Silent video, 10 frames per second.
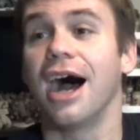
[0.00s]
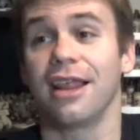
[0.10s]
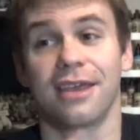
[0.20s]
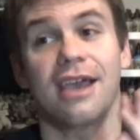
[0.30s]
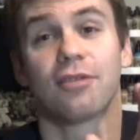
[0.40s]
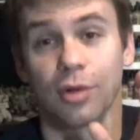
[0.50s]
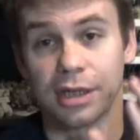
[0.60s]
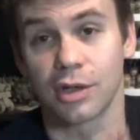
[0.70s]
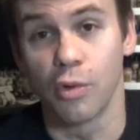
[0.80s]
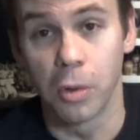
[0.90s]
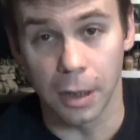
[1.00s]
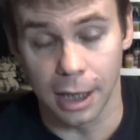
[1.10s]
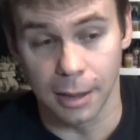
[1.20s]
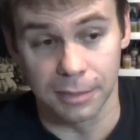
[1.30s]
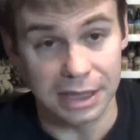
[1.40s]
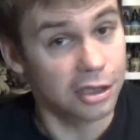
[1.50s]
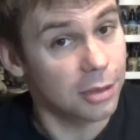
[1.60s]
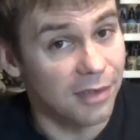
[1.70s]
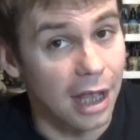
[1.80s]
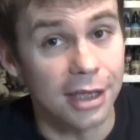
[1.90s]
They have a really cool
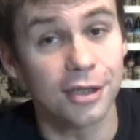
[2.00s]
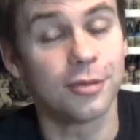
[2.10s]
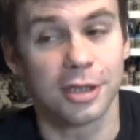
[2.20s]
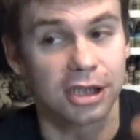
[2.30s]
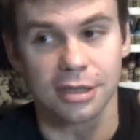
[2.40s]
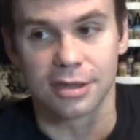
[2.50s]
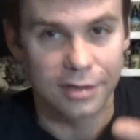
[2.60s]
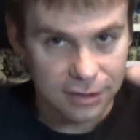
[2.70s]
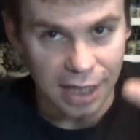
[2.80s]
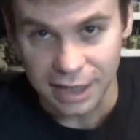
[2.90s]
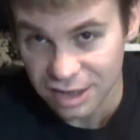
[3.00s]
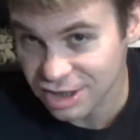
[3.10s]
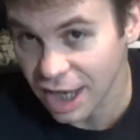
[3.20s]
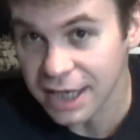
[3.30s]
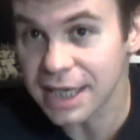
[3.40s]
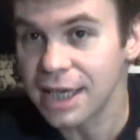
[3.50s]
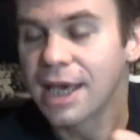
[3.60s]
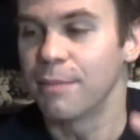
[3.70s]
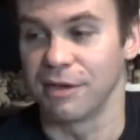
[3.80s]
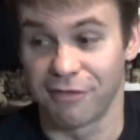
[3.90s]
leadership value, which is kind of sucky
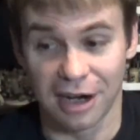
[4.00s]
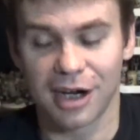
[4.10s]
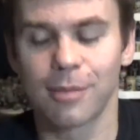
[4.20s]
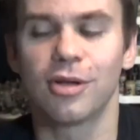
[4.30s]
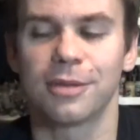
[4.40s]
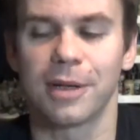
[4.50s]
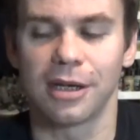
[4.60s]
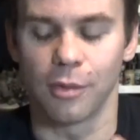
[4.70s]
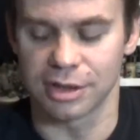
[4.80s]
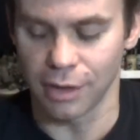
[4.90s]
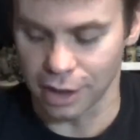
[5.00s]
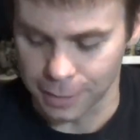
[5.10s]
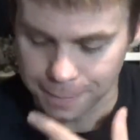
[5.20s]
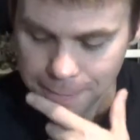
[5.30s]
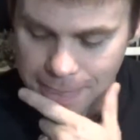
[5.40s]
but variable depending on what's going on.